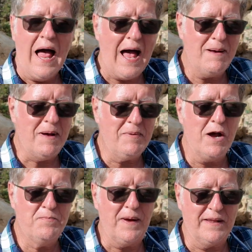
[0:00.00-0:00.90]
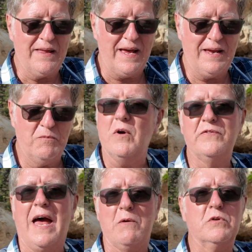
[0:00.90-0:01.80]
Um, I'm hoping they
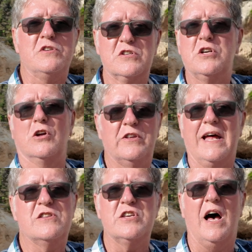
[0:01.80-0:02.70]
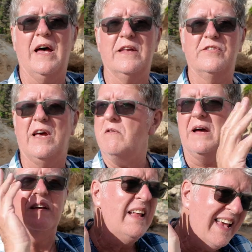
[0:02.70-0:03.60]
one day will just cut that tie and say,
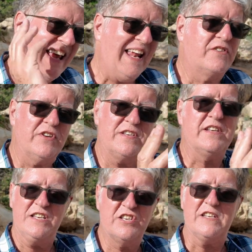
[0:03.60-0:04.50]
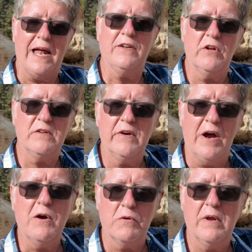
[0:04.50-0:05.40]
right, electricity, stand on
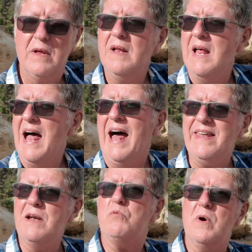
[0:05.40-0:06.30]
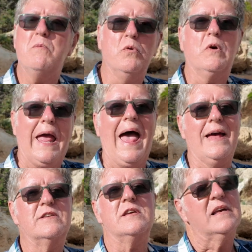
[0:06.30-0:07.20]
your own. And then we will
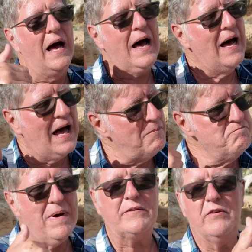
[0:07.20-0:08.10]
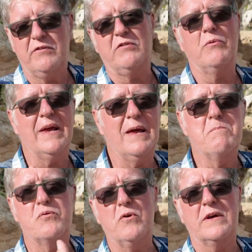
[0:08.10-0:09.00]
get uh, a massive swing
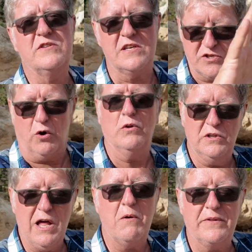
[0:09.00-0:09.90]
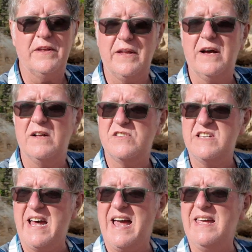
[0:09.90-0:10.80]
in prices, all lower than they are
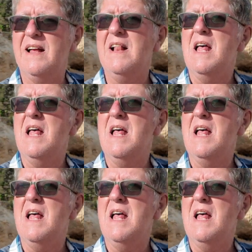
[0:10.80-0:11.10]
today.